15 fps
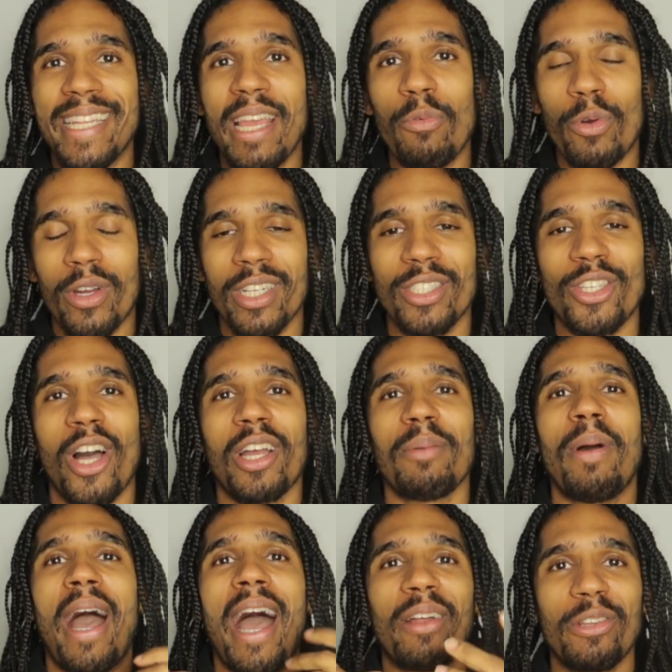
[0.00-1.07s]
Today we're going to talk
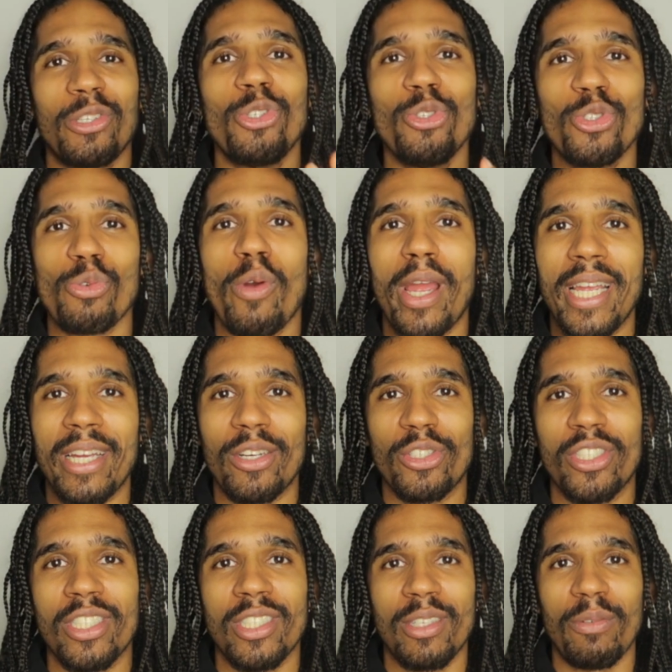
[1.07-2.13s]
about how to choose the right hair
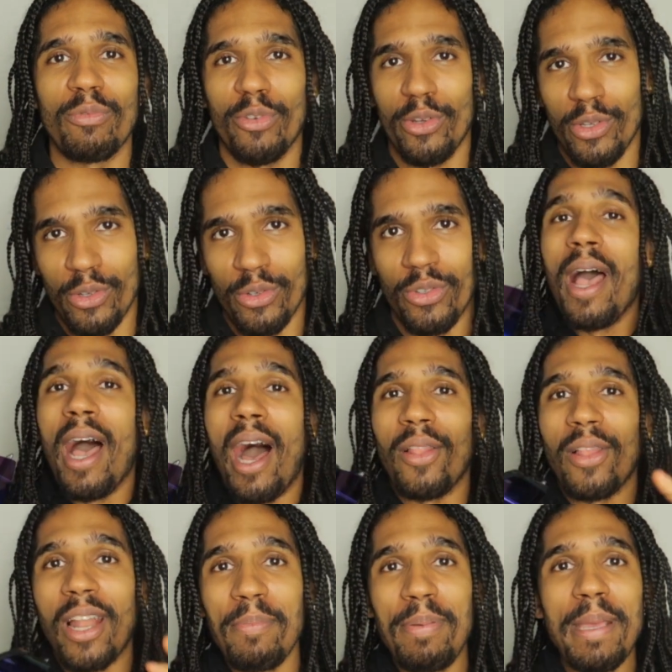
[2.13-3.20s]
system for you. A
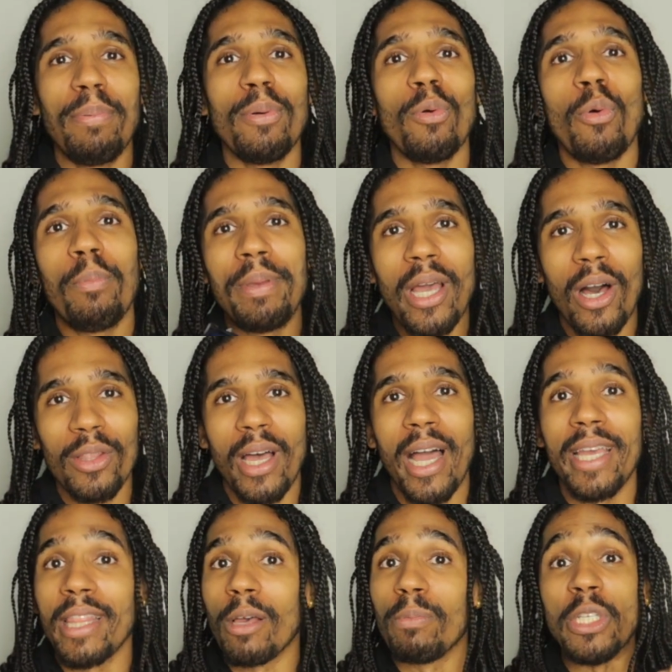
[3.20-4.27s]
lot of people will be
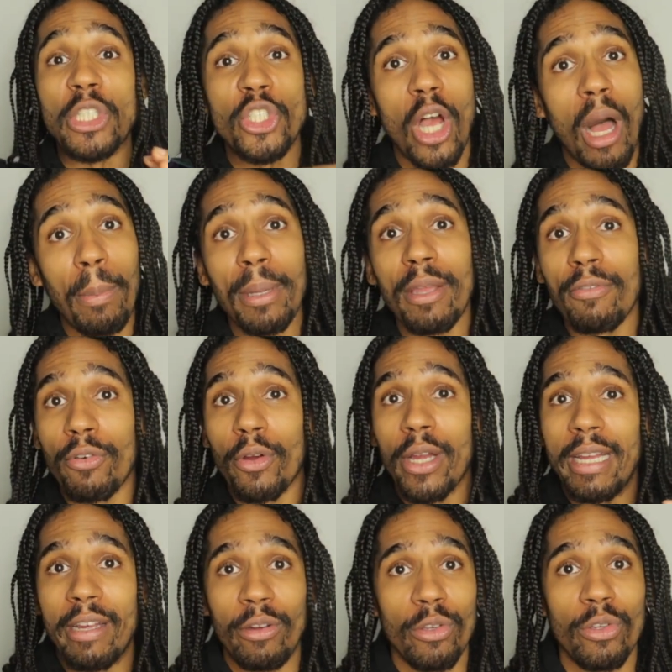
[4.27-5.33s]
online, they'll be shopping for
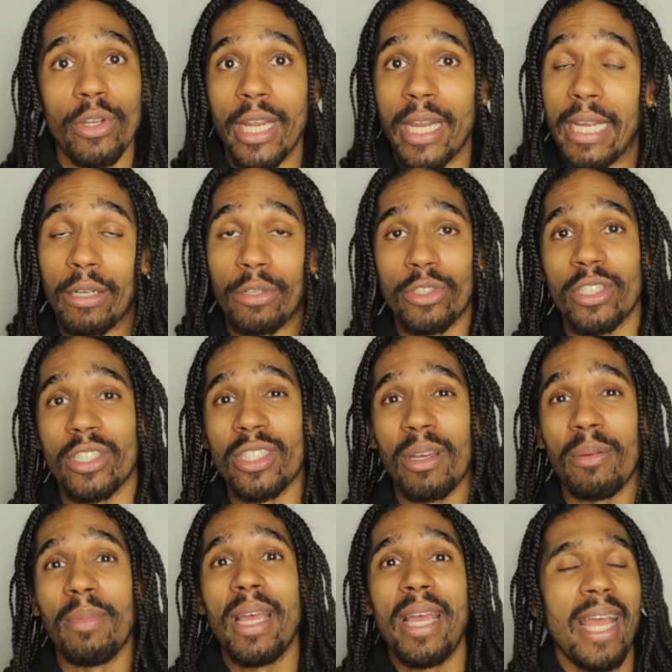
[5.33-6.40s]
a hair unit, hair
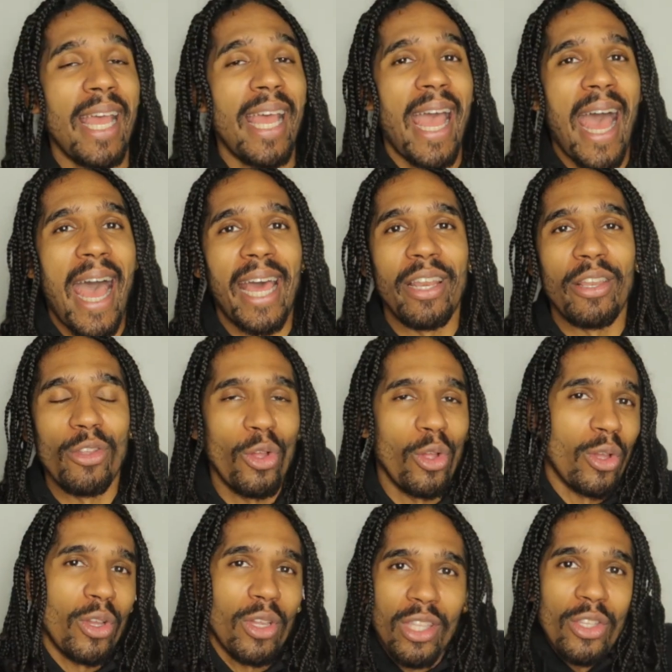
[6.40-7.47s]
system, and
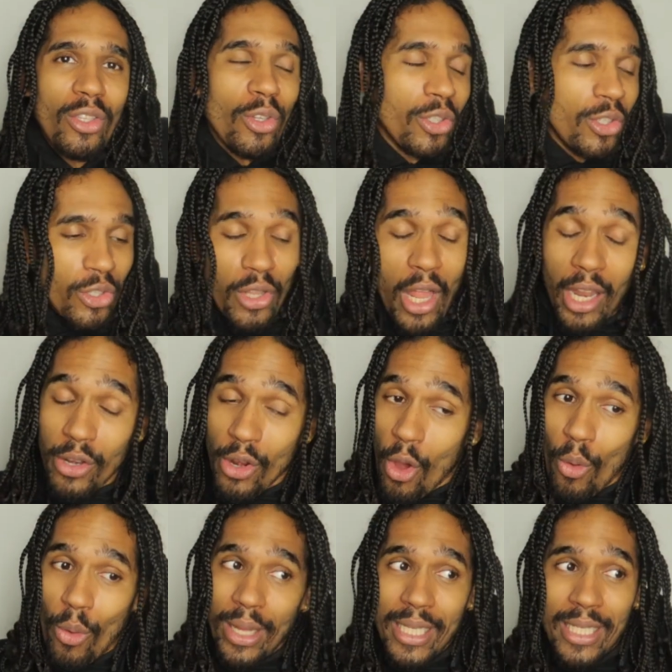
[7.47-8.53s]
you'll not
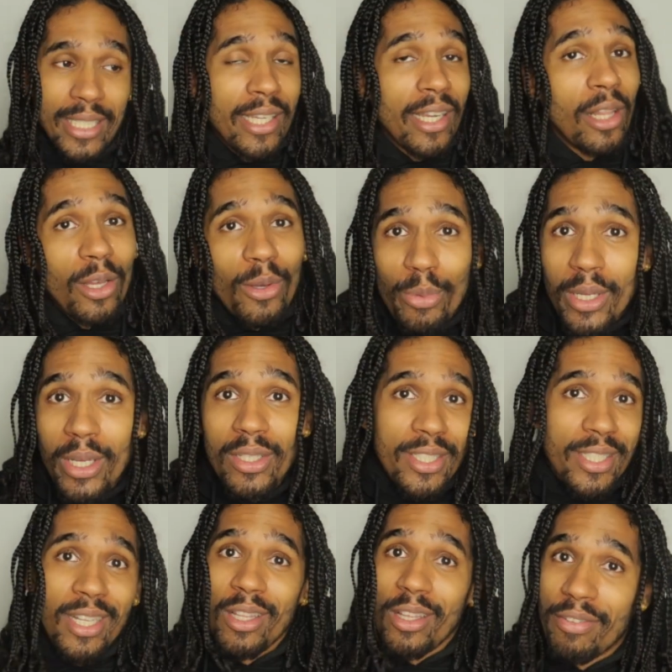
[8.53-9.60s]
know, is it going to look real,
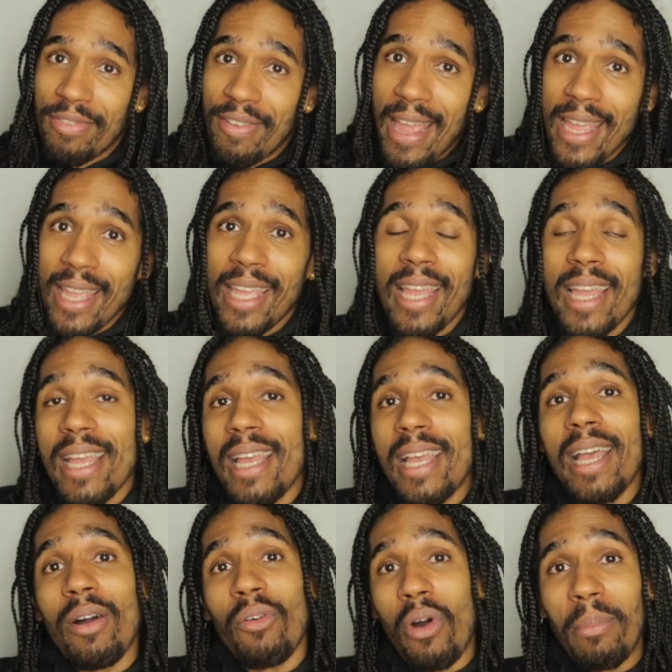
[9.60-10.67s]
is it going to look fake?
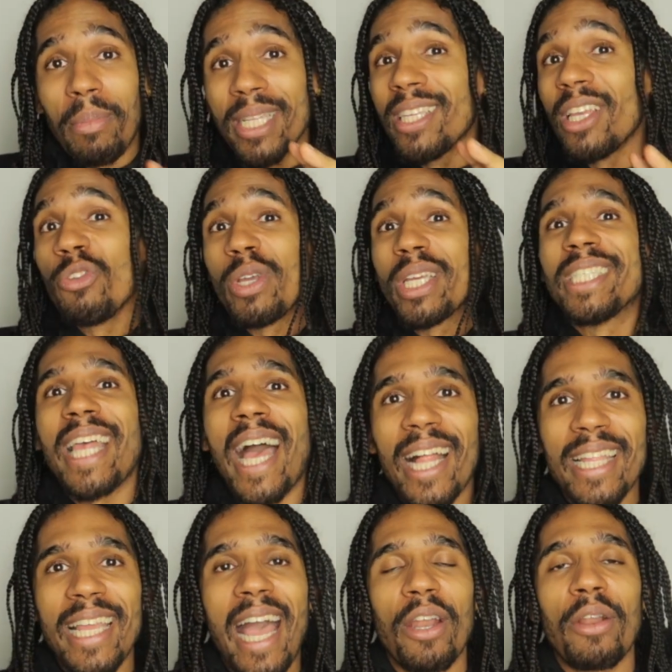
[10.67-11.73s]
Well, I'm going to tell you
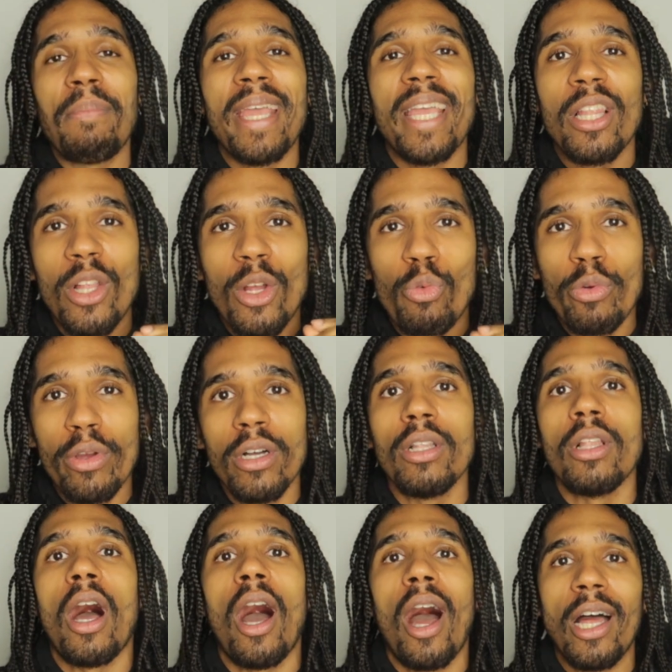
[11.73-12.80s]
exactly how to make it look
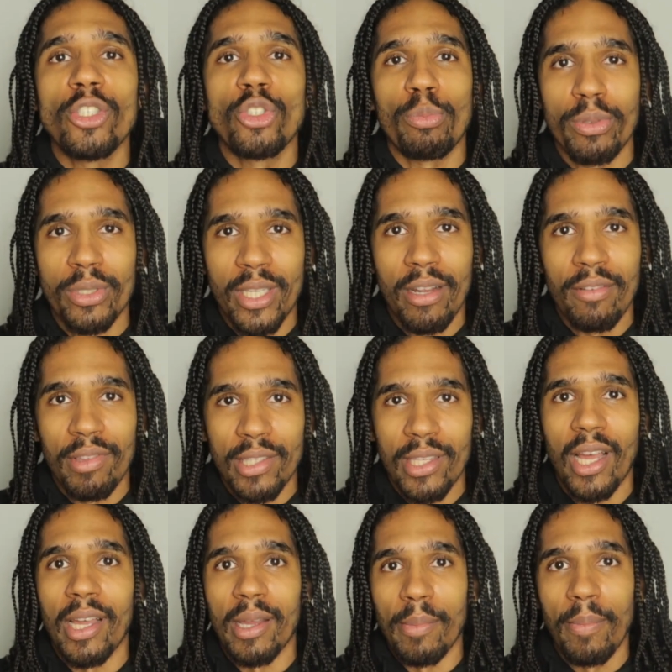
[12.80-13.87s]
real 100% of
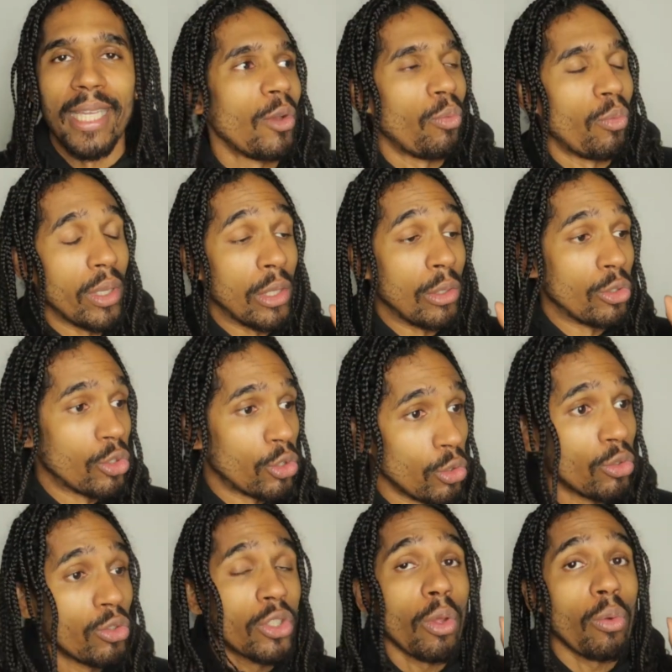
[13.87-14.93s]
the time. When you
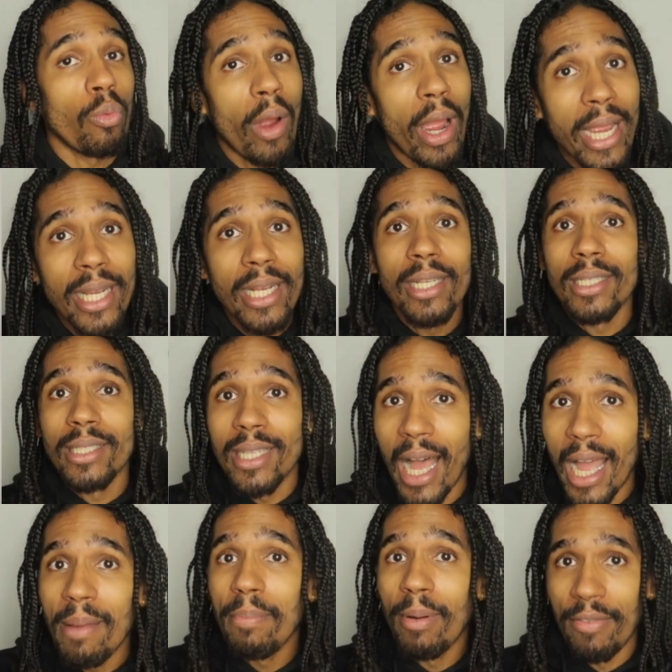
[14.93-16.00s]
choose the right
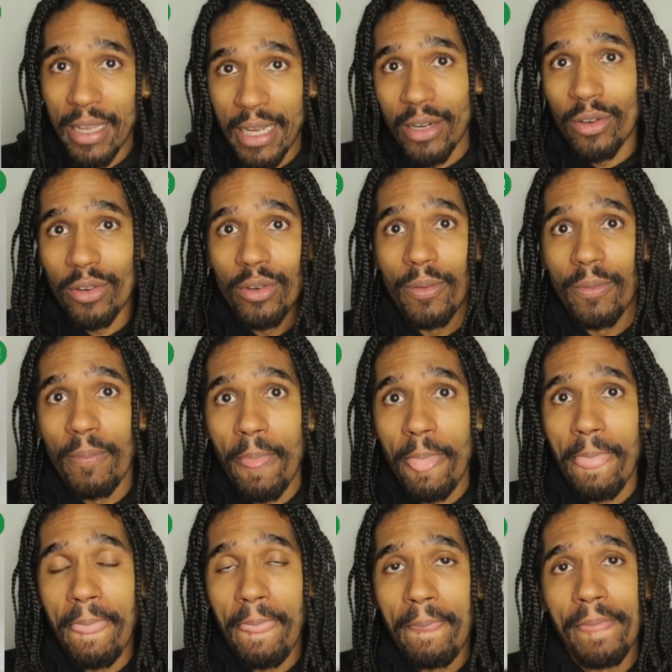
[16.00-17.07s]
type of hair
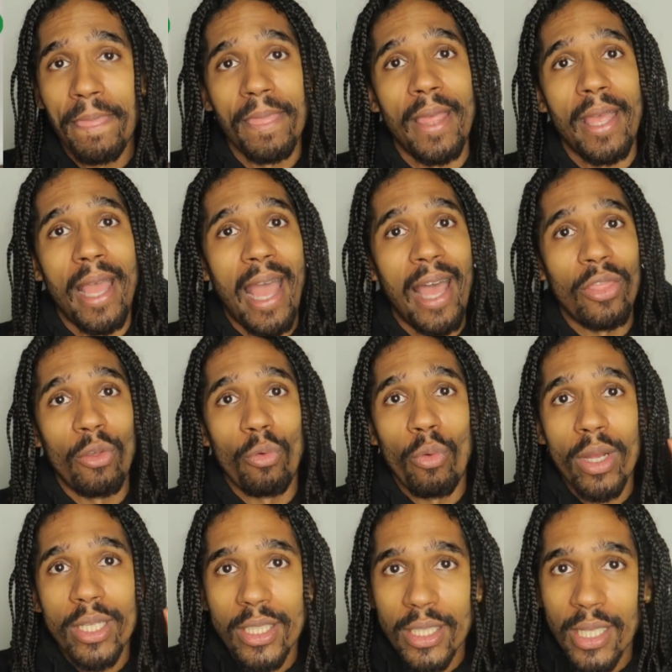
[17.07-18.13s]
and the
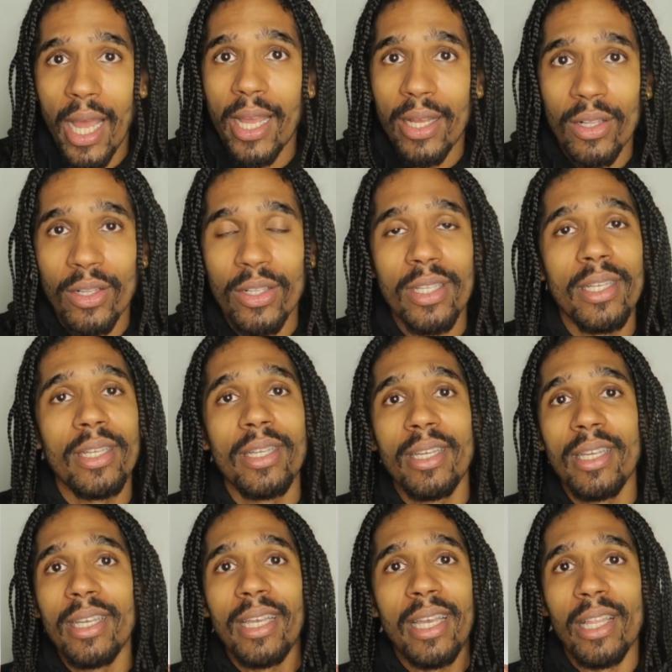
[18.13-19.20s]
right style,
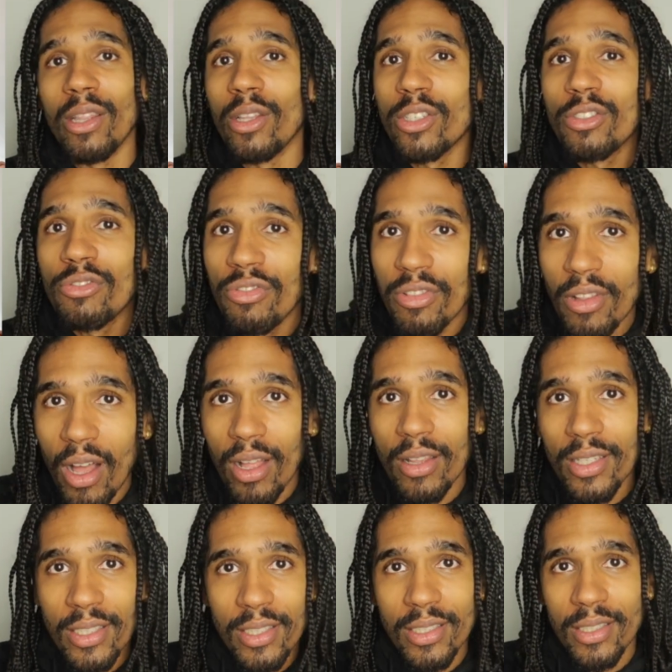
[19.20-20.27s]
it looks
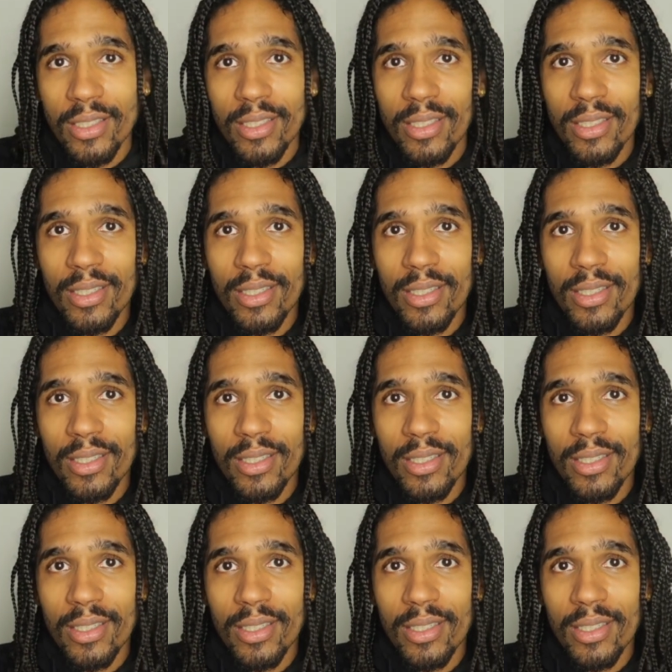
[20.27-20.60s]
flawless.